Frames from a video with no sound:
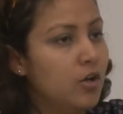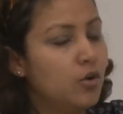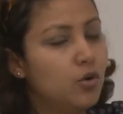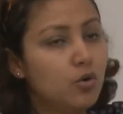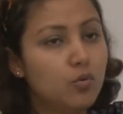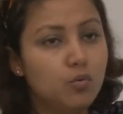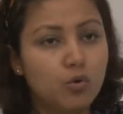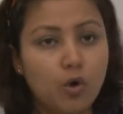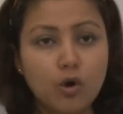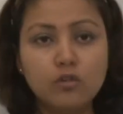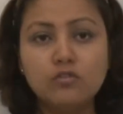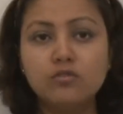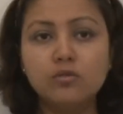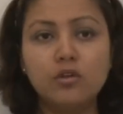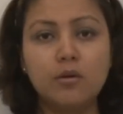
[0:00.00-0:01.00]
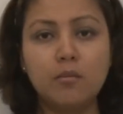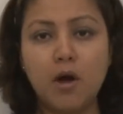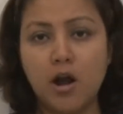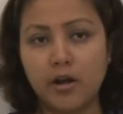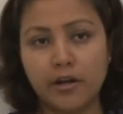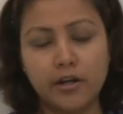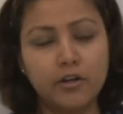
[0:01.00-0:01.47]
who goes to the
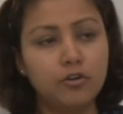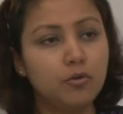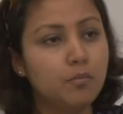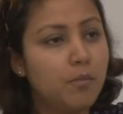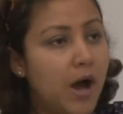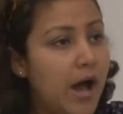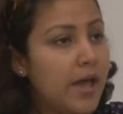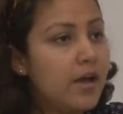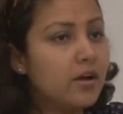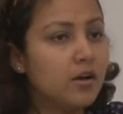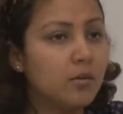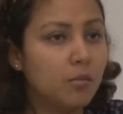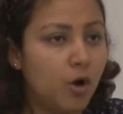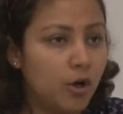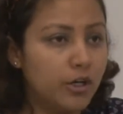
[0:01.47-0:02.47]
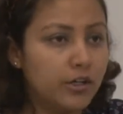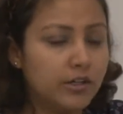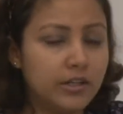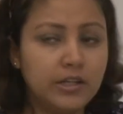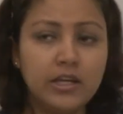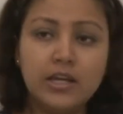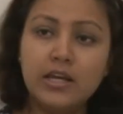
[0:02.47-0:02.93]
market to buy a
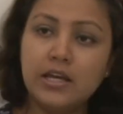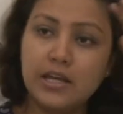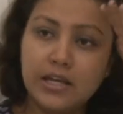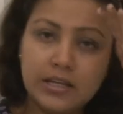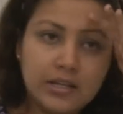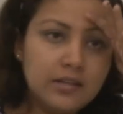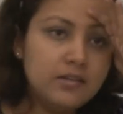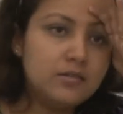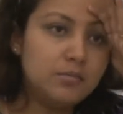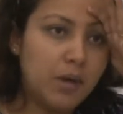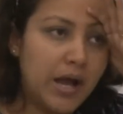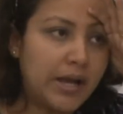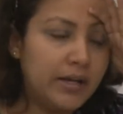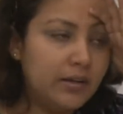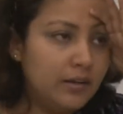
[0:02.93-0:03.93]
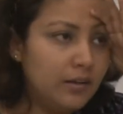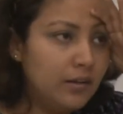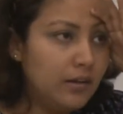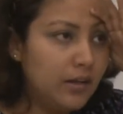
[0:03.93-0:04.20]
commodity in his mind